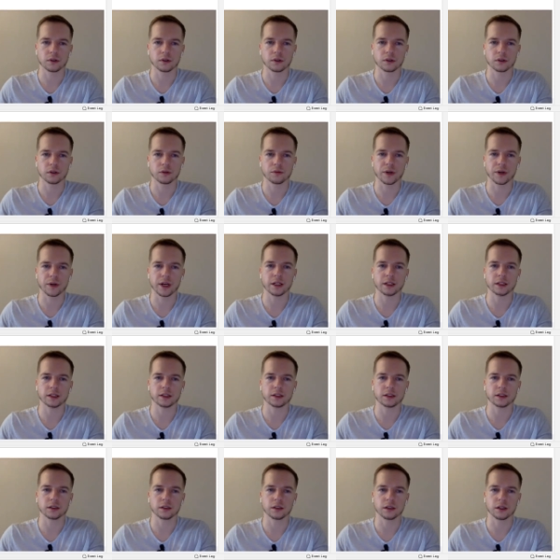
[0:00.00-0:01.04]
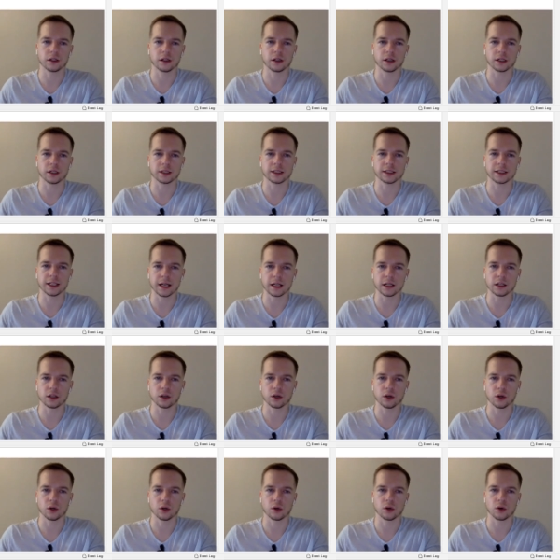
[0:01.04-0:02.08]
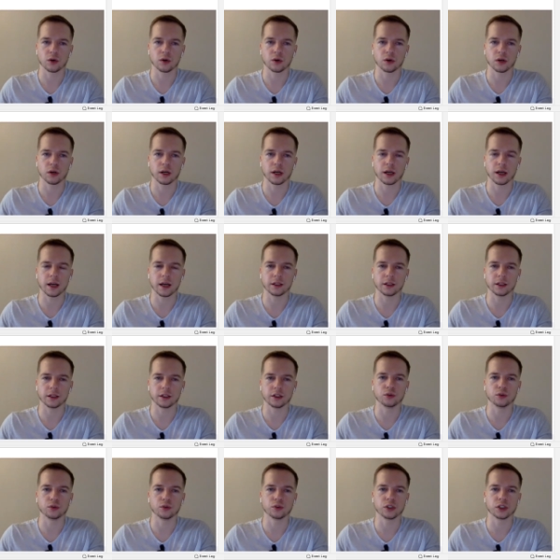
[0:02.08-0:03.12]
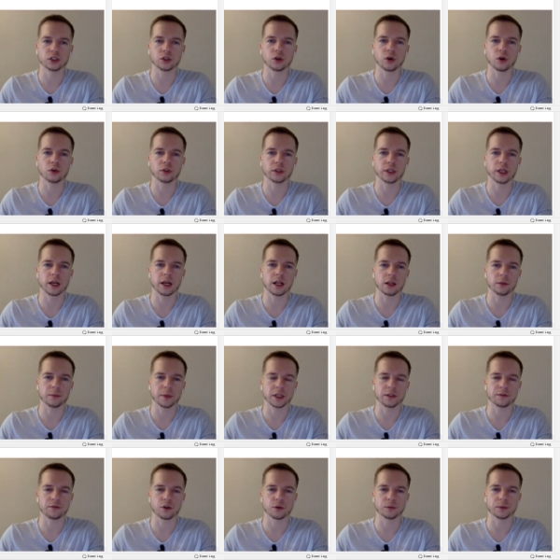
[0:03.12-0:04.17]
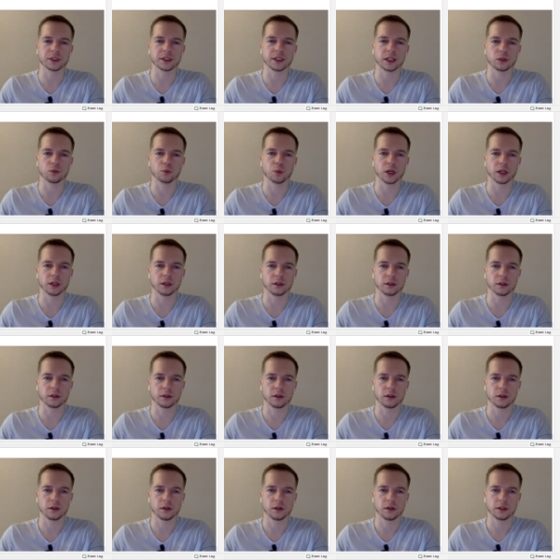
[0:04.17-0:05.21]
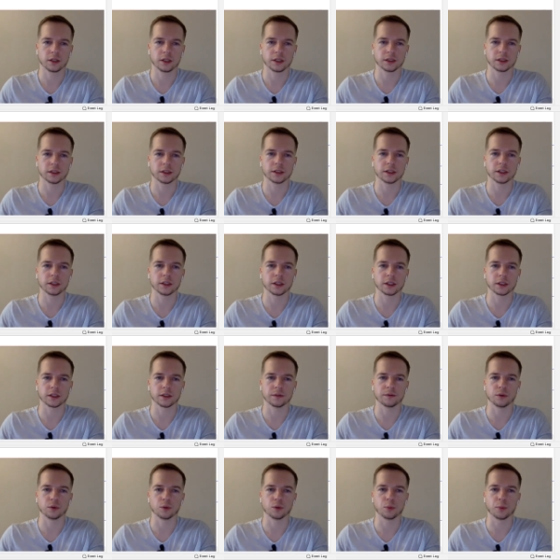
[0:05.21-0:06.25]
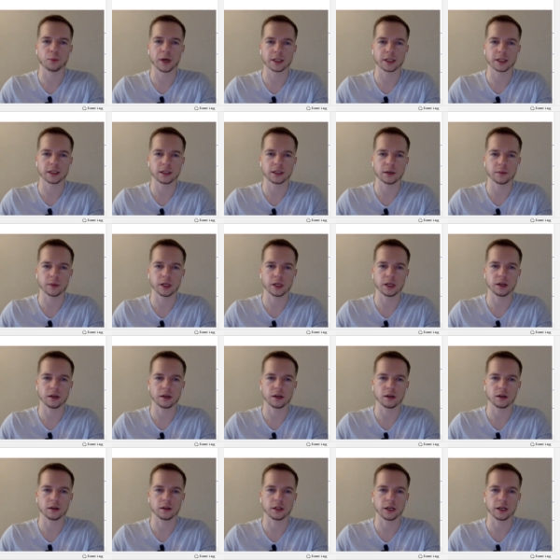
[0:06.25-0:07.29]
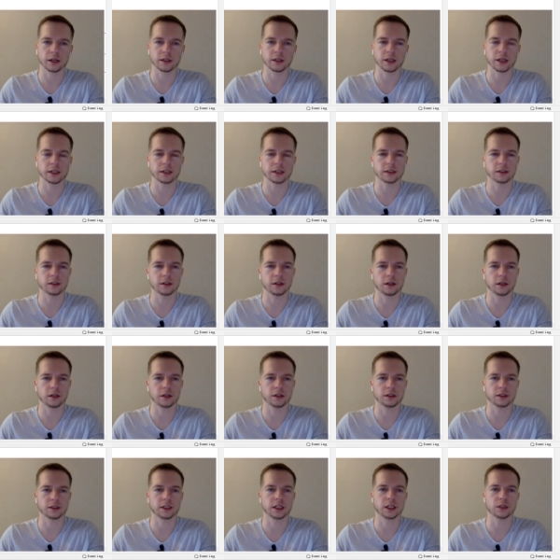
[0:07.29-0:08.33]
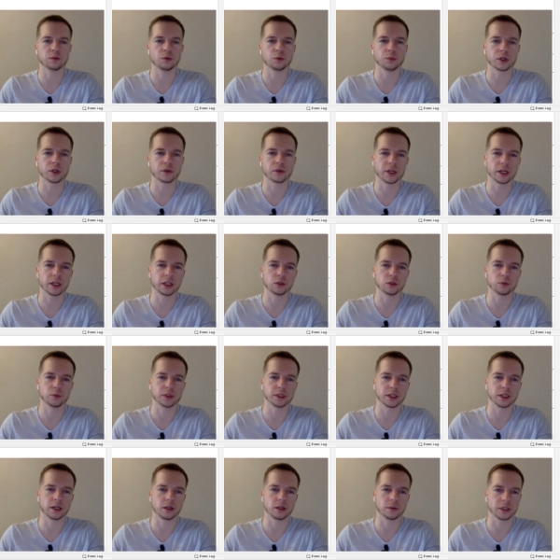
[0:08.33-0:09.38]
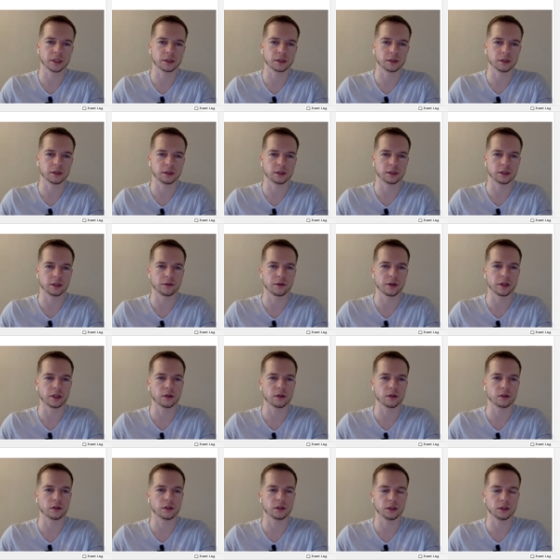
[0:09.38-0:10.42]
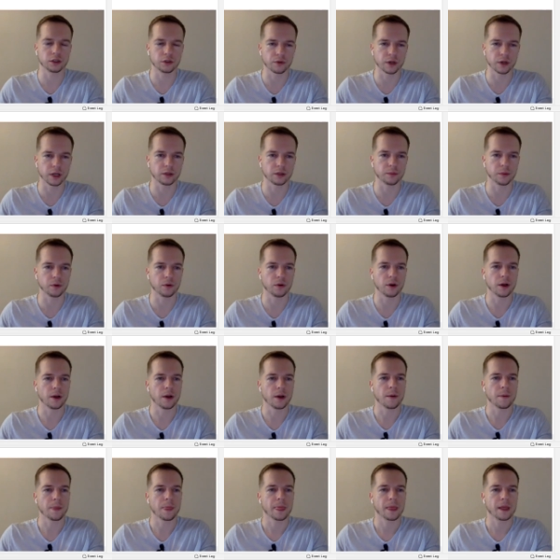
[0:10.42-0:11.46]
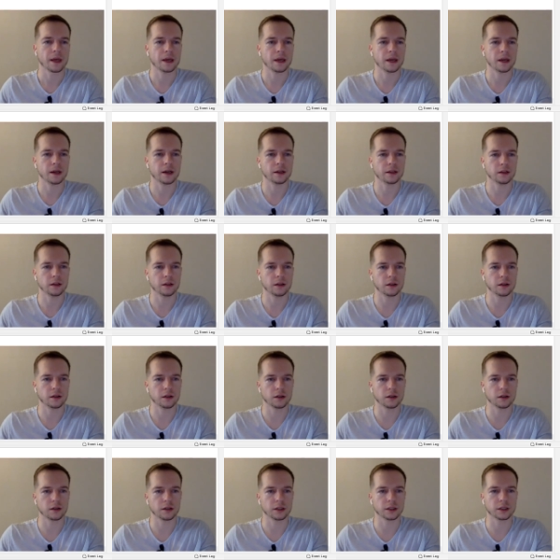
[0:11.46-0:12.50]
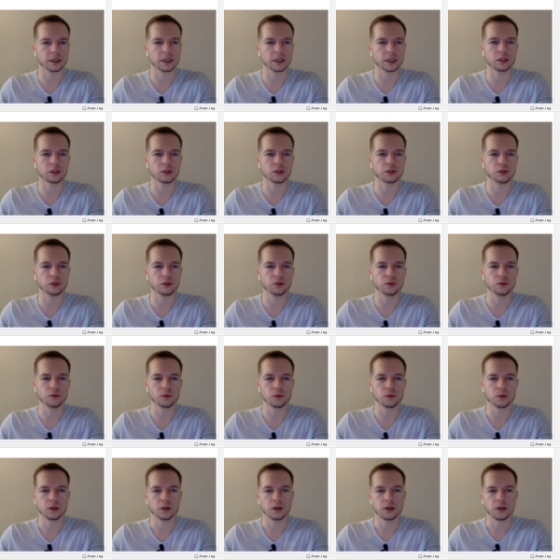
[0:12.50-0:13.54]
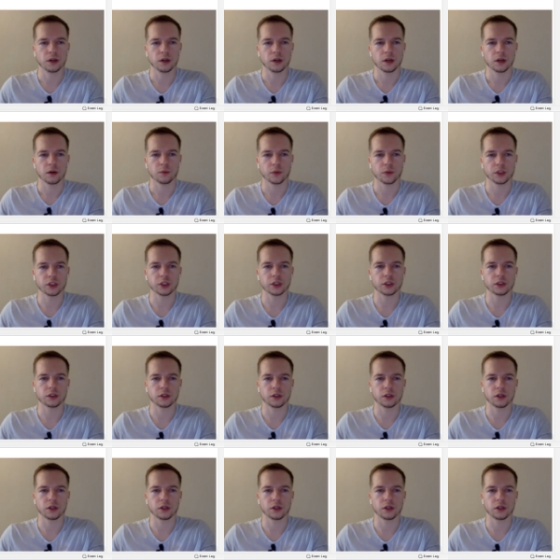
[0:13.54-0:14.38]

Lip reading: creates a set and uses all the elements from set1. That's the syntax. If we pass something like this, set will be created with elements. It's iteratable. And set2, we just